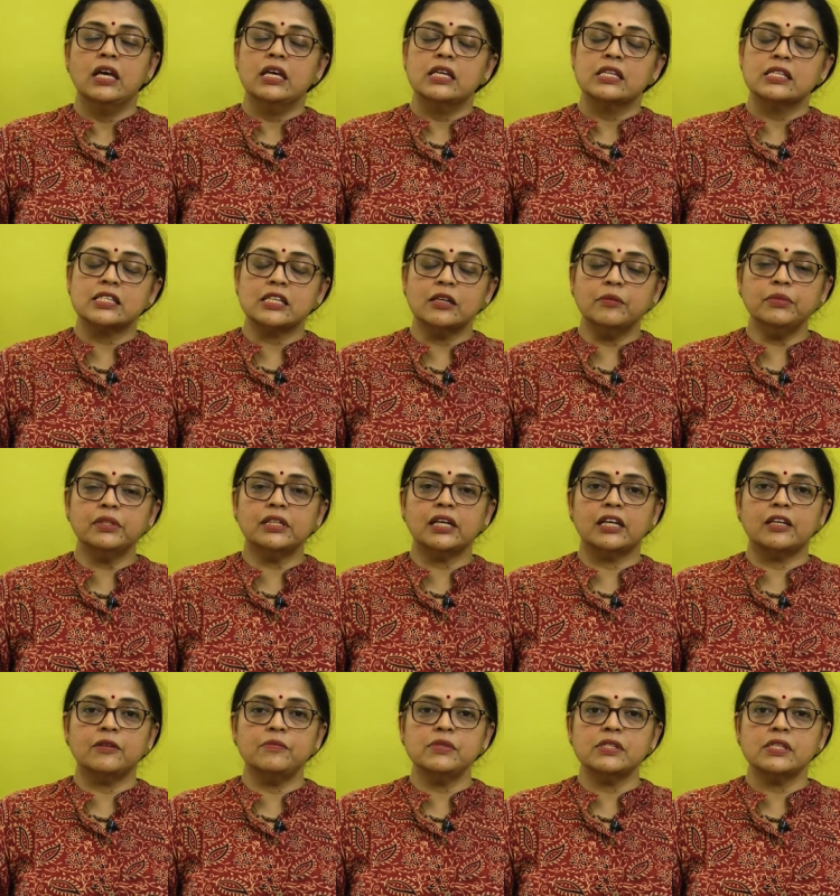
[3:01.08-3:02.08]

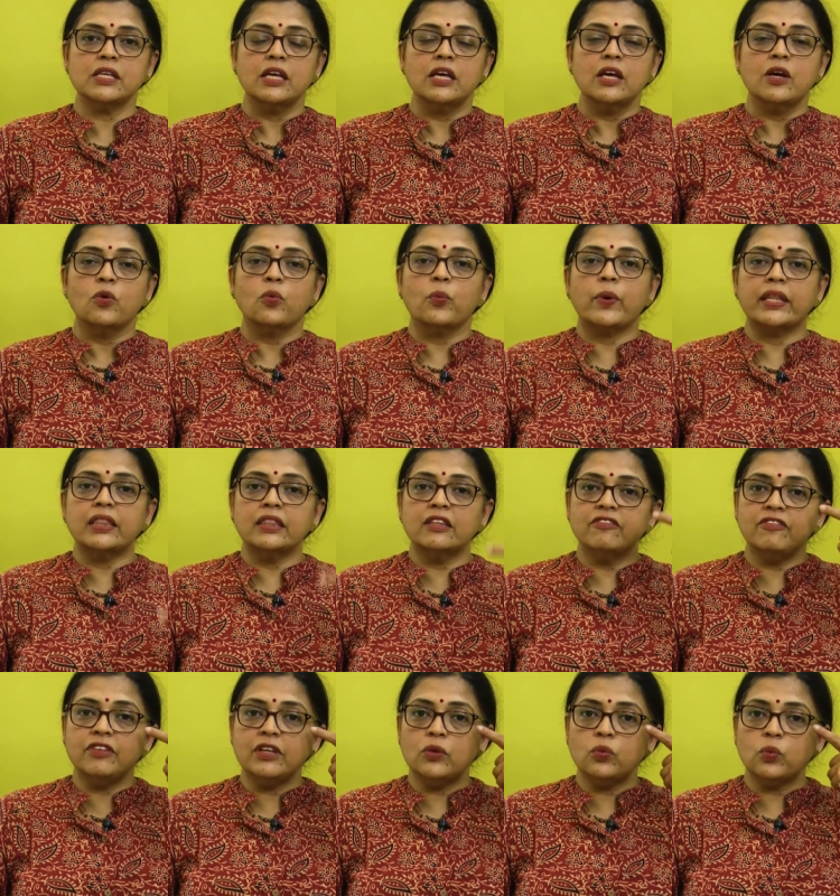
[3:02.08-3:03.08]
Sometimes when the
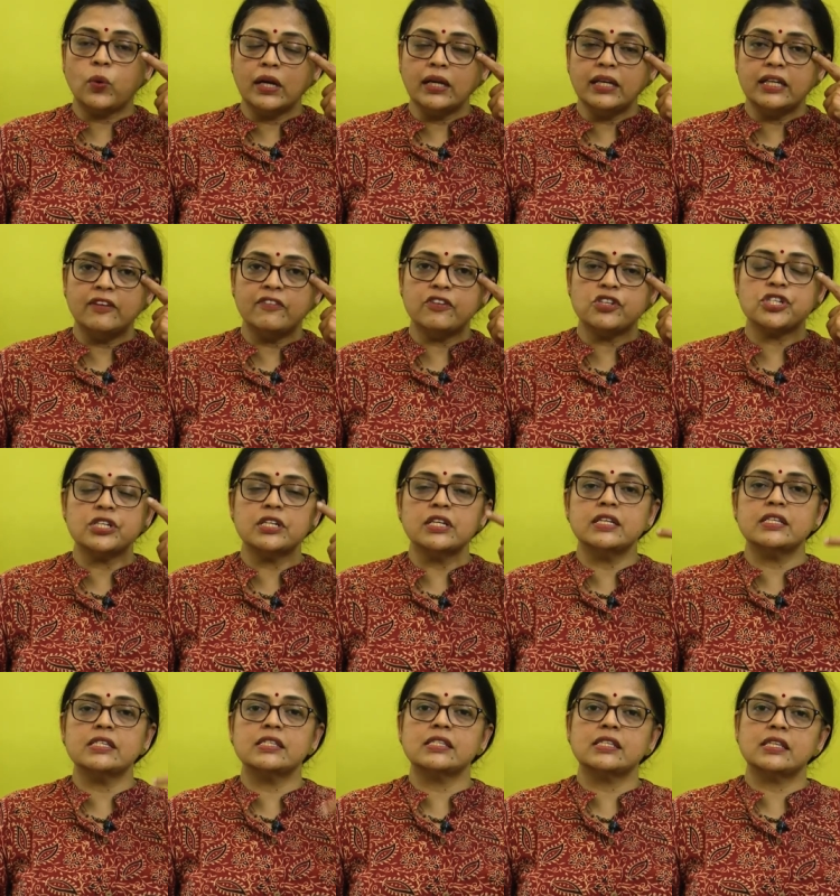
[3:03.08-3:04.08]
V one division
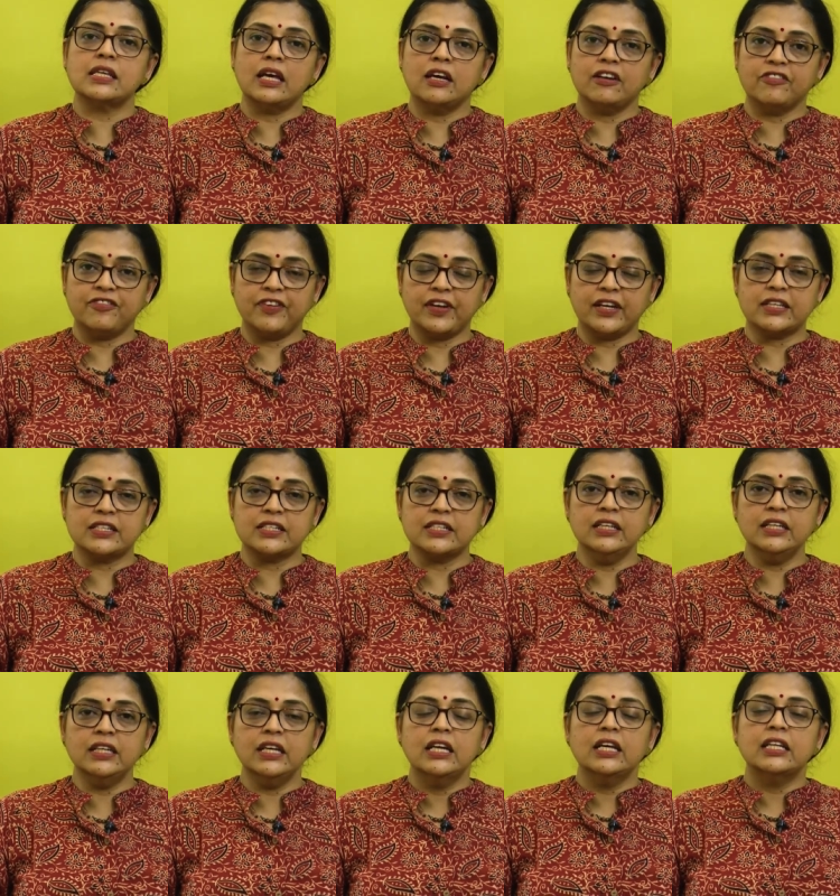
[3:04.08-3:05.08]
is affected,
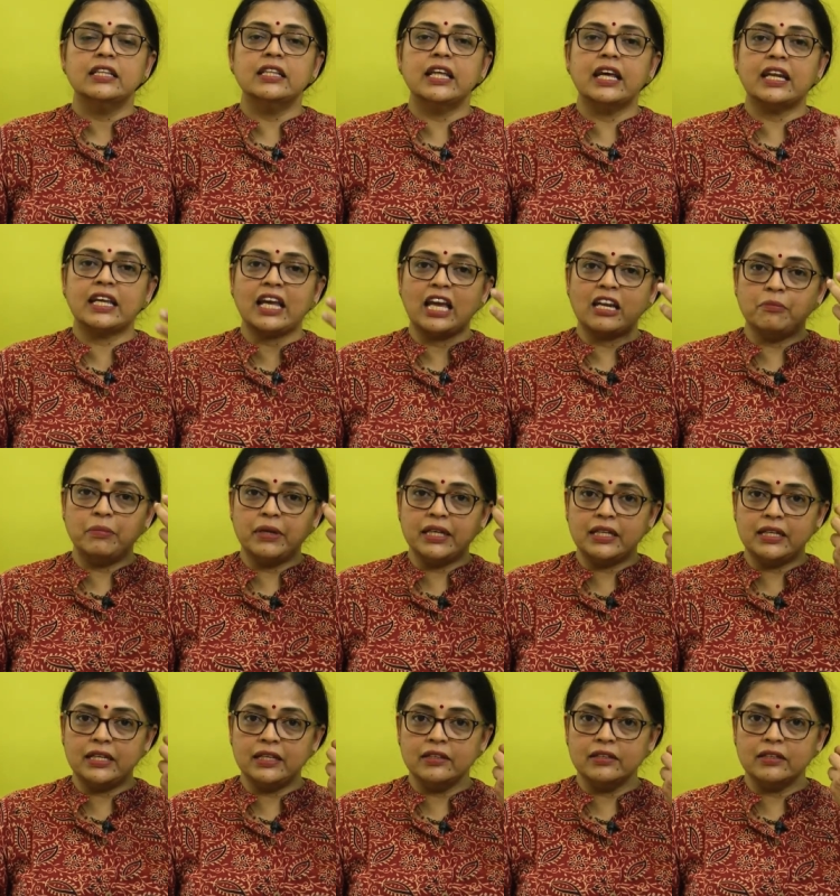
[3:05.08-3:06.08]
there can be
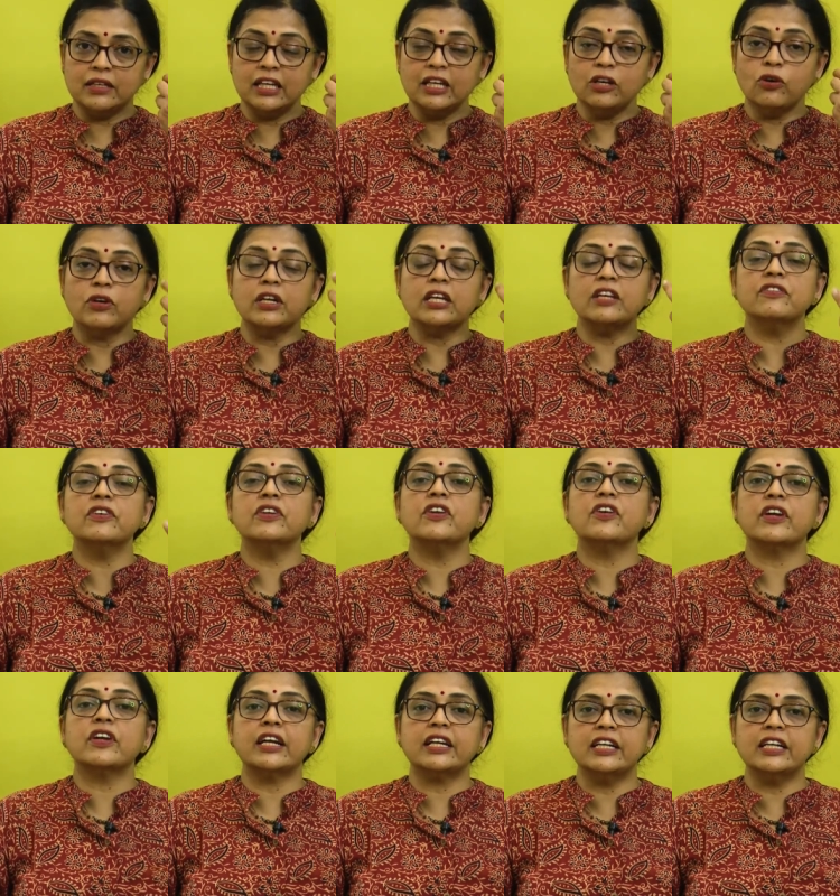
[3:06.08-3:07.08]
tearing or even
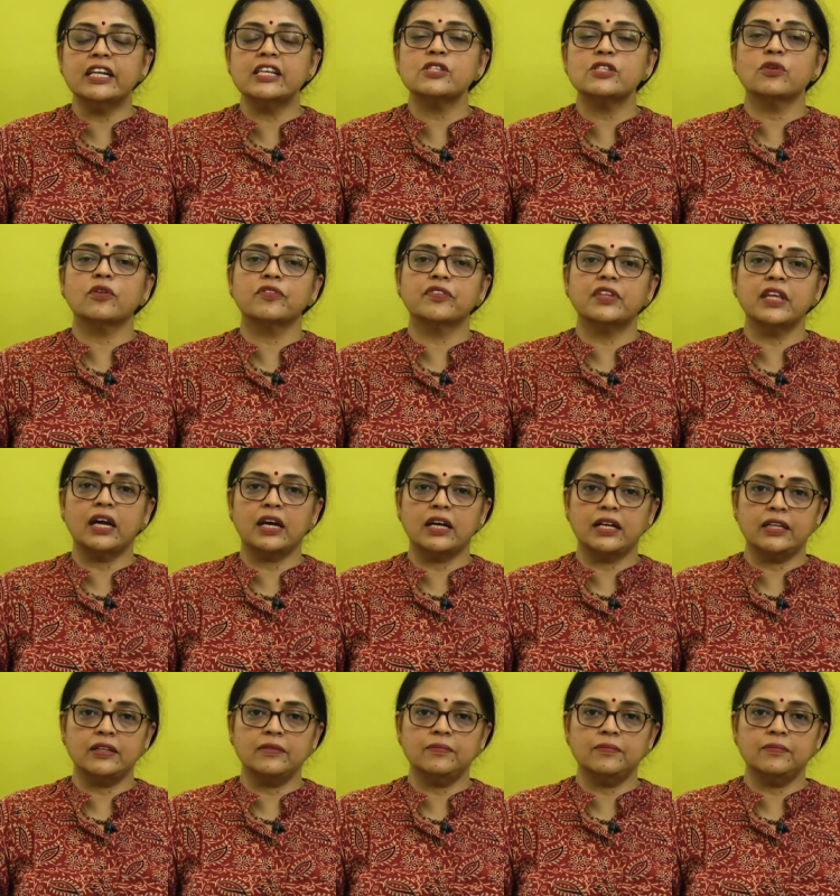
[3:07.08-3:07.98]
redness of the eye.